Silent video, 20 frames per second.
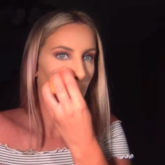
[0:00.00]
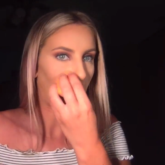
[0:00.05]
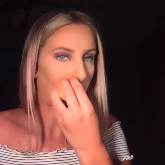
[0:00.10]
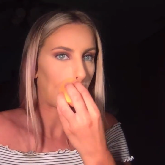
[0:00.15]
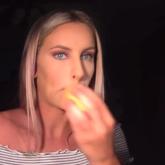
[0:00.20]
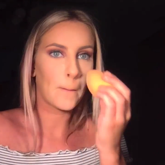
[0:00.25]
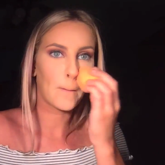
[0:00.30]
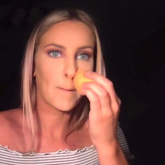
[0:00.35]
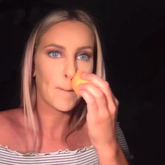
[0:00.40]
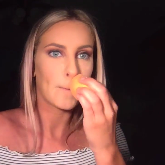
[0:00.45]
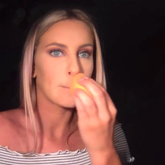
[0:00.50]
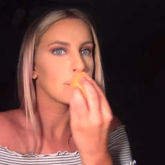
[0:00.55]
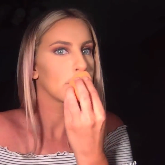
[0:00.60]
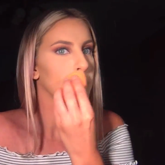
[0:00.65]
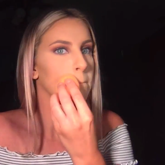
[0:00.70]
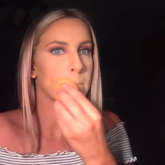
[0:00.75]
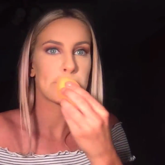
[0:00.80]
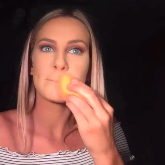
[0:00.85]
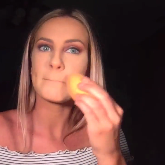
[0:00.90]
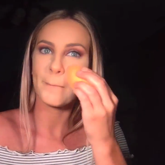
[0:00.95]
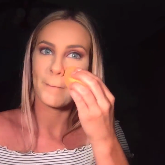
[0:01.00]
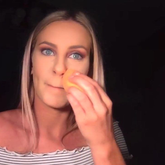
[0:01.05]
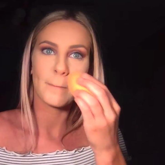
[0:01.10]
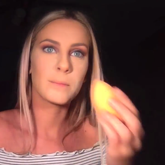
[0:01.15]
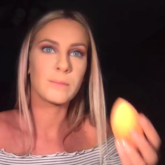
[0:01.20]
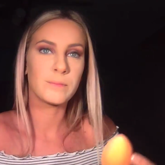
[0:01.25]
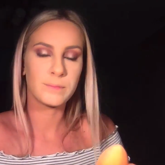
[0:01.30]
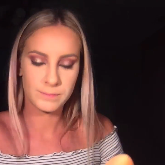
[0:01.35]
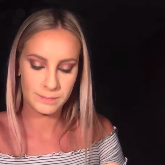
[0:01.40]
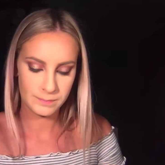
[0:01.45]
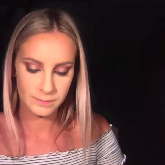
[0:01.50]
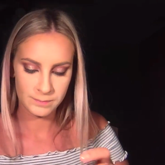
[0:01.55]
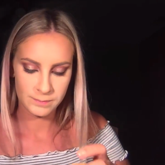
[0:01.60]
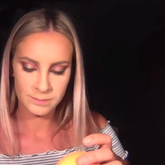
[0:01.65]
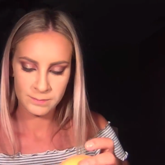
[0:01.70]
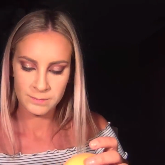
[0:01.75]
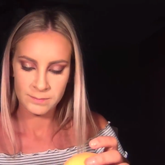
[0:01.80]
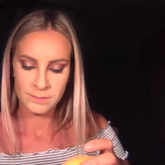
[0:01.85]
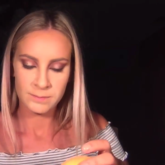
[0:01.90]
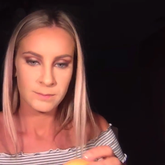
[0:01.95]
and like my forehead,
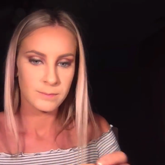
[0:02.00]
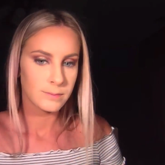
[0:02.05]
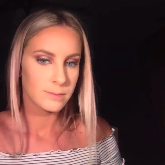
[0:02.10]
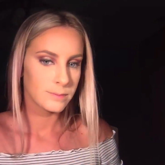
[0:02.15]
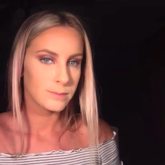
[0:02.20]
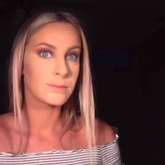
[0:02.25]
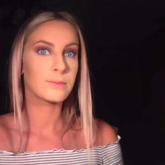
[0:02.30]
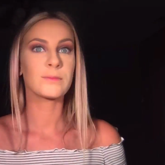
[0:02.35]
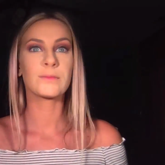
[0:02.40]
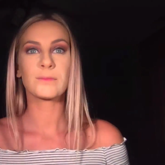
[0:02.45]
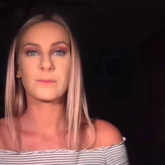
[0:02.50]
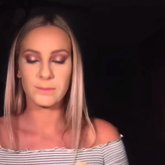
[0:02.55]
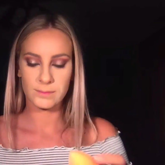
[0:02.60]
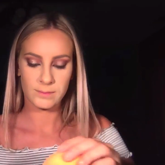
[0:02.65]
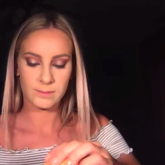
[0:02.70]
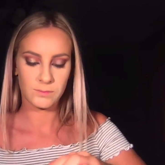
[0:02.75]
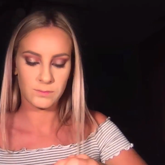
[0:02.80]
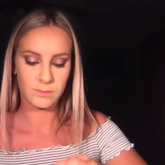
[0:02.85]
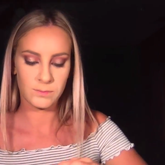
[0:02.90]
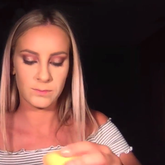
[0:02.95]
where it'll crease up